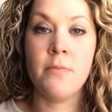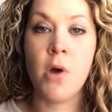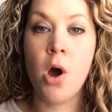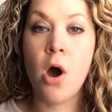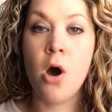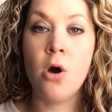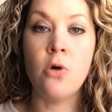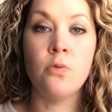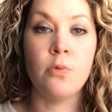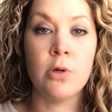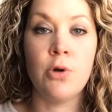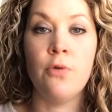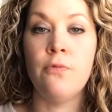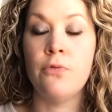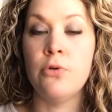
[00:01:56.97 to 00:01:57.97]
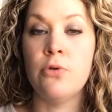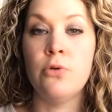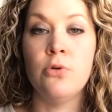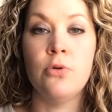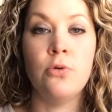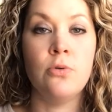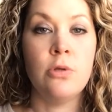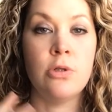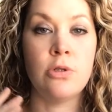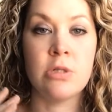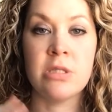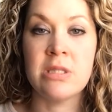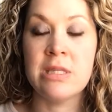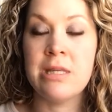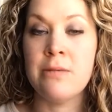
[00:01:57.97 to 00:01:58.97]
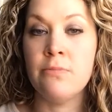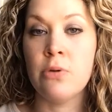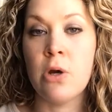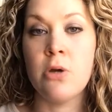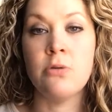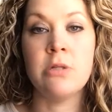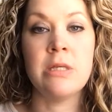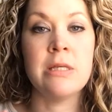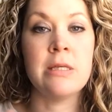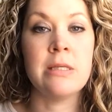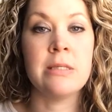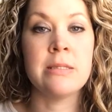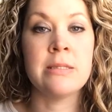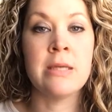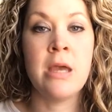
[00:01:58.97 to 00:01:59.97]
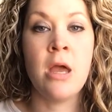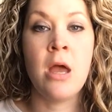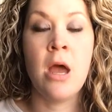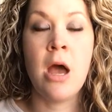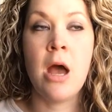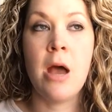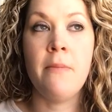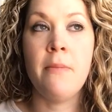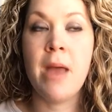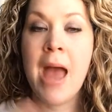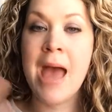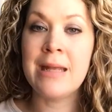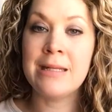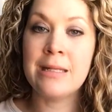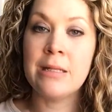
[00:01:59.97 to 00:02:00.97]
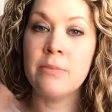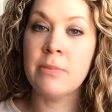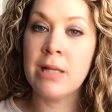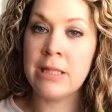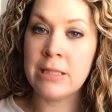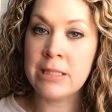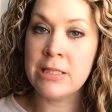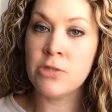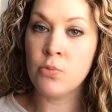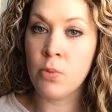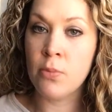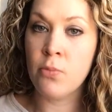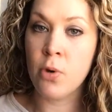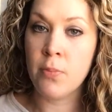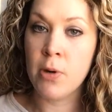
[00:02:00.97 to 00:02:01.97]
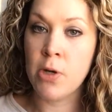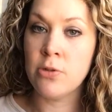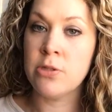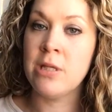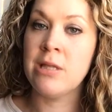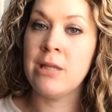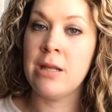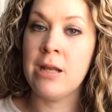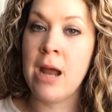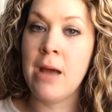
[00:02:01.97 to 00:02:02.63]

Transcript: all real food, just lean proteins, adding in at least one more protein than